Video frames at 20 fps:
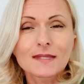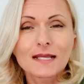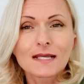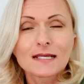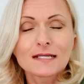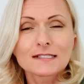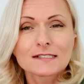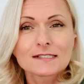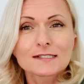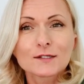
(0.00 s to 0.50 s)

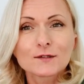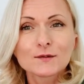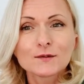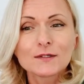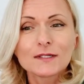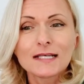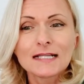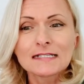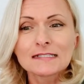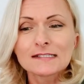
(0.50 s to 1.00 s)
So
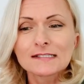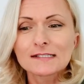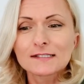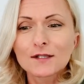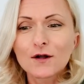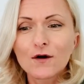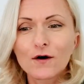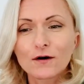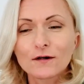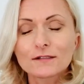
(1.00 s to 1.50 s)
let's
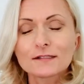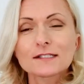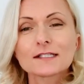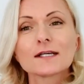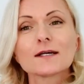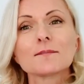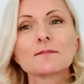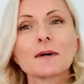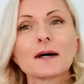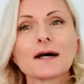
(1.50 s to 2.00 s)
start
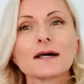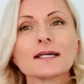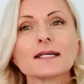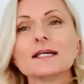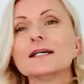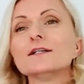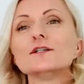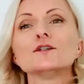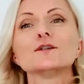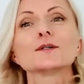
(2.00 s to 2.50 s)
by
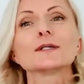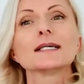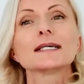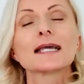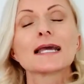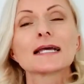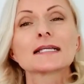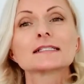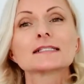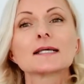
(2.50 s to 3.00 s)
looking
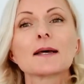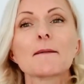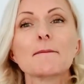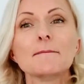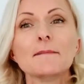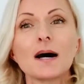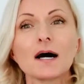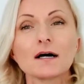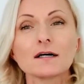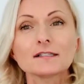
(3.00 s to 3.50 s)
at
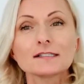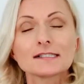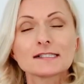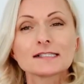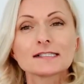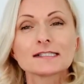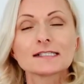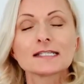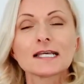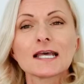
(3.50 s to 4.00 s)

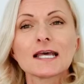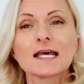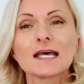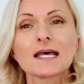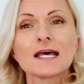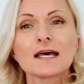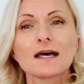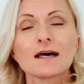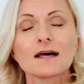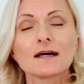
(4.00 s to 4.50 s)
must.
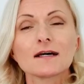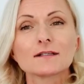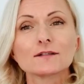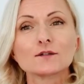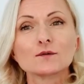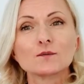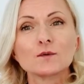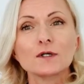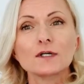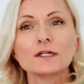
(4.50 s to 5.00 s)
The
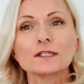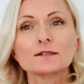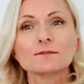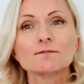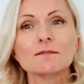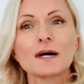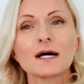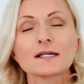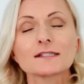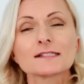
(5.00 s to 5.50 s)
word
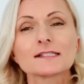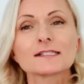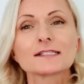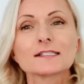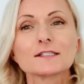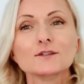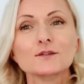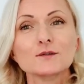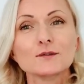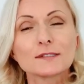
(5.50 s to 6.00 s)
must,
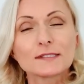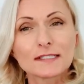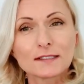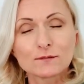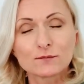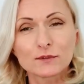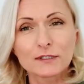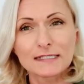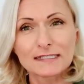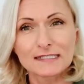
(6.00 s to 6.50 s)
used in
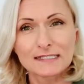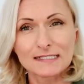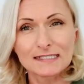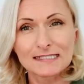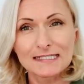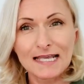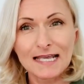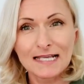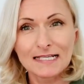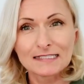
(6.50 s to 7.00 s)
present
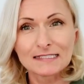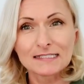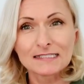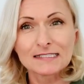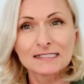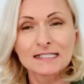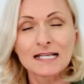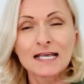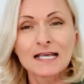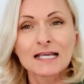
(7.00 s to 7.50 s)
tense,
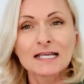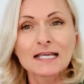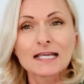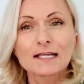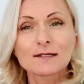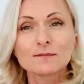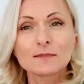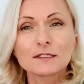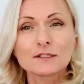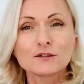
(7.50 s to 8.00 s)
can
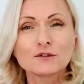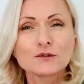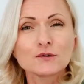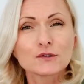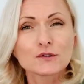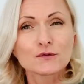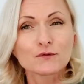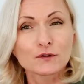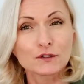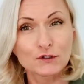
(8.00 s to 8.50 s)
be used
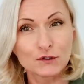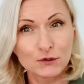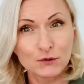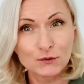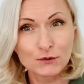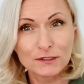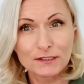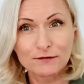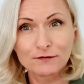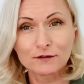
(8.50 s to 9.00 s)
for two
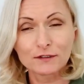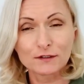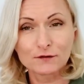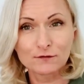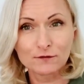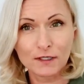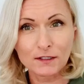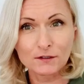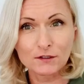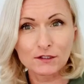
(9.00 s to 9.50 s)
different
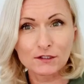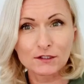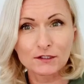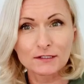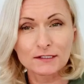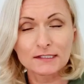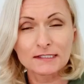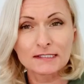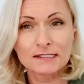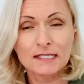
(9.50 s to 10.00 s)

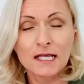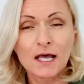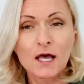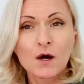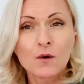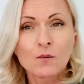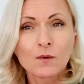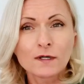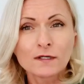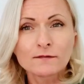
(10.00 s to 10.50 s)
functions.
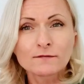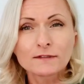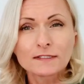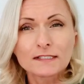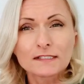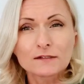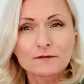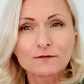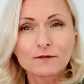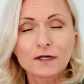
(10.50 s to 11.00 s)
One of these
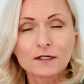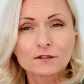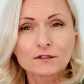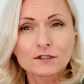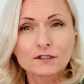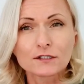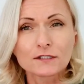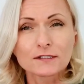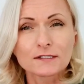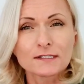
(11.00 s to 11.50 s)

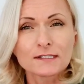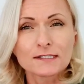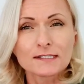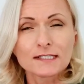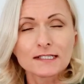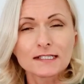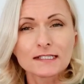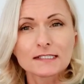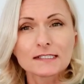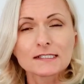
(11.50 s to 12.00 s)
functions
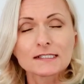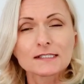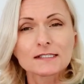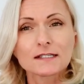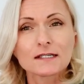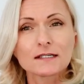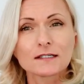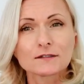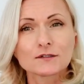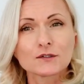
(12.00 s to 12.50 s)
is
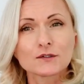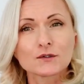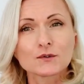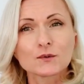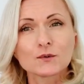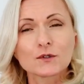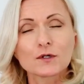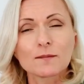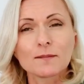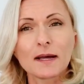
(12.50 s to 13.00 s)
to
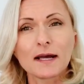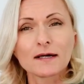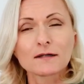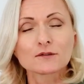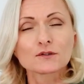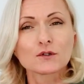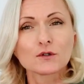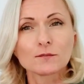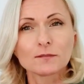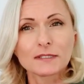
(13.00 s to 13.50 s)
talk about
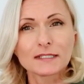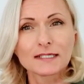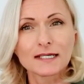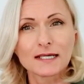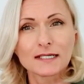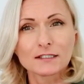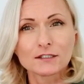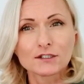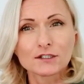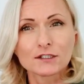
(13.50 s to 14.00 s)

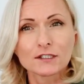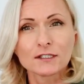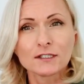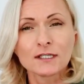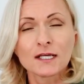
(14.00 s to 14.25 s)
obligation.